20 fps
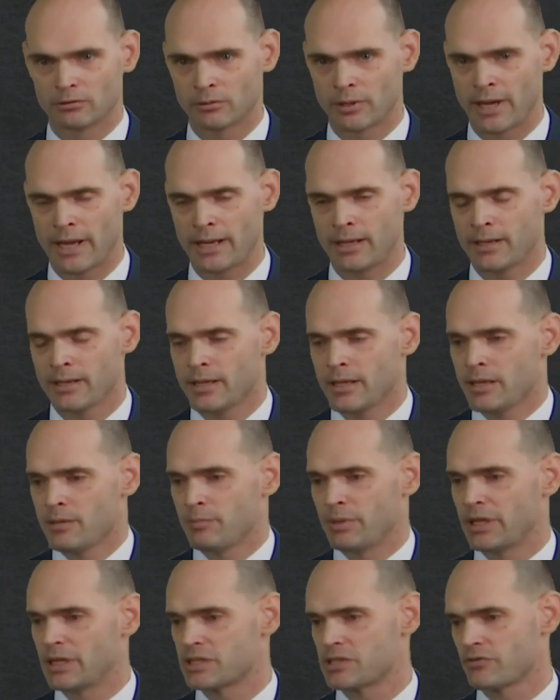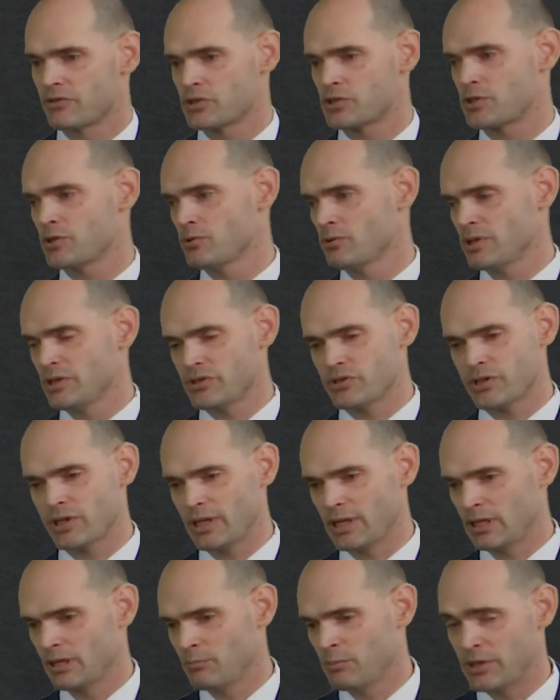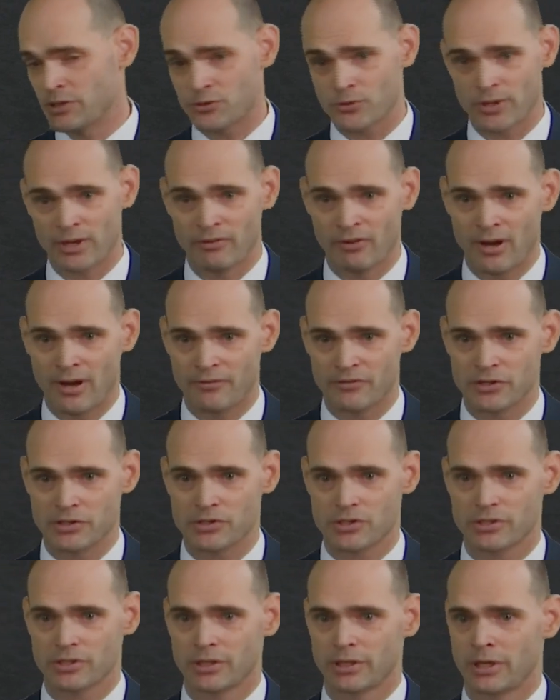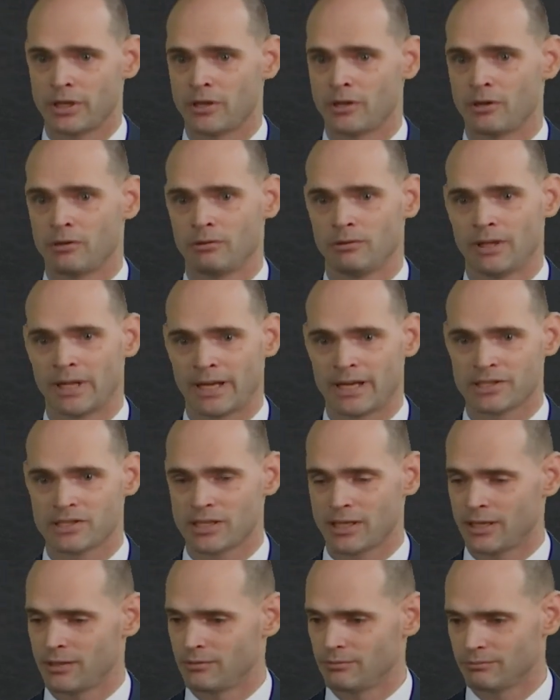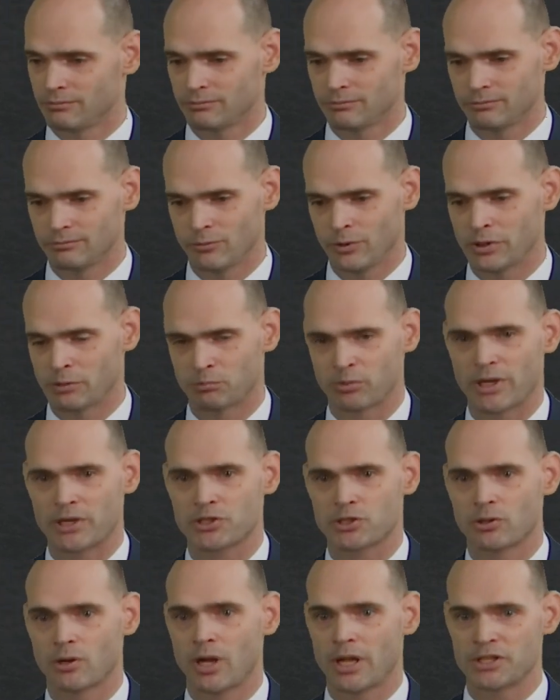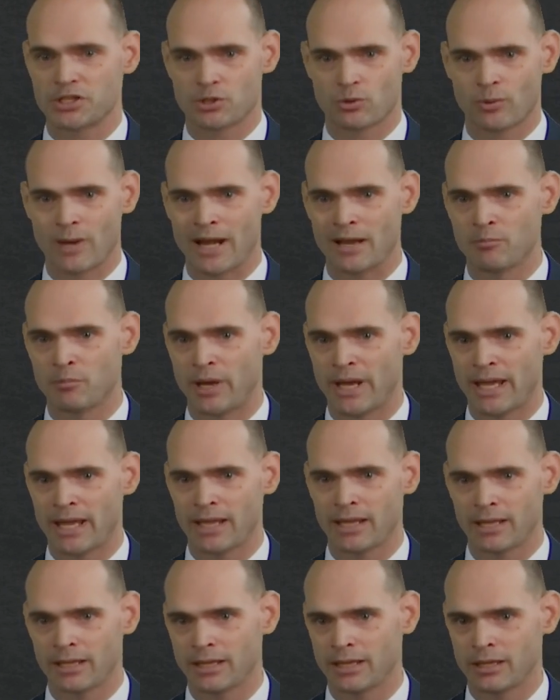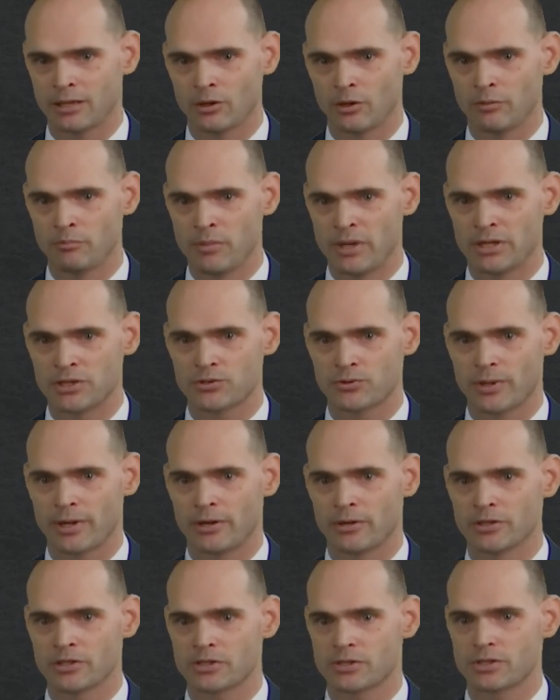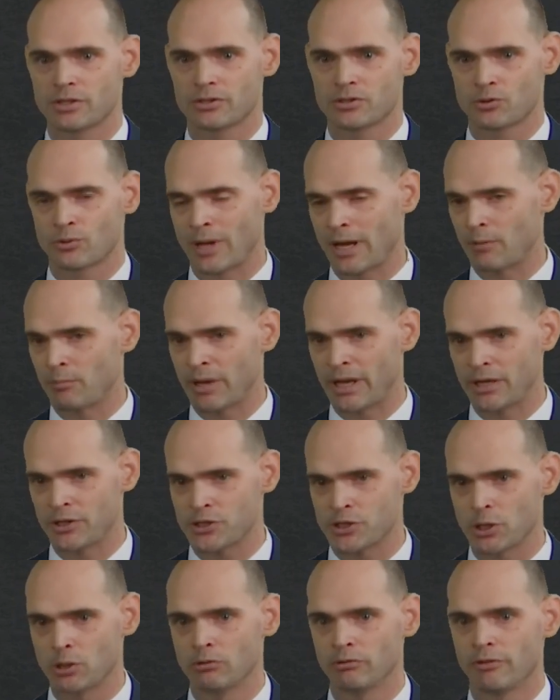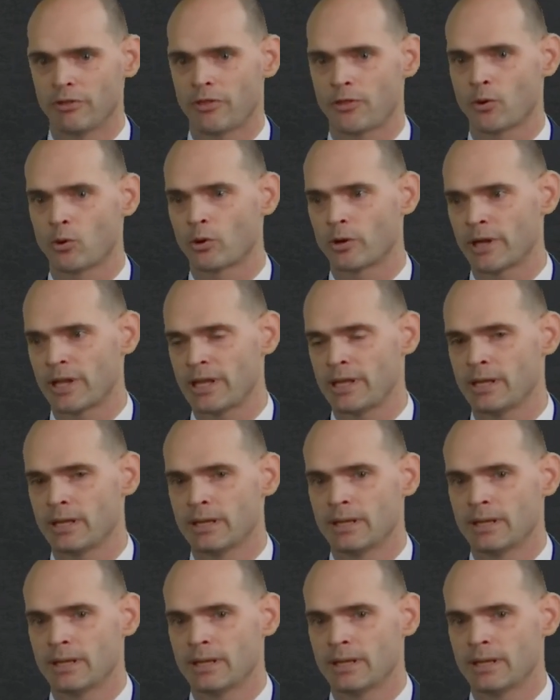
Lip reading: right? Because if the student is sitting in the administrative office, like I said, with the pressure on, surrounded by, administrators, surrounded by a show of authority,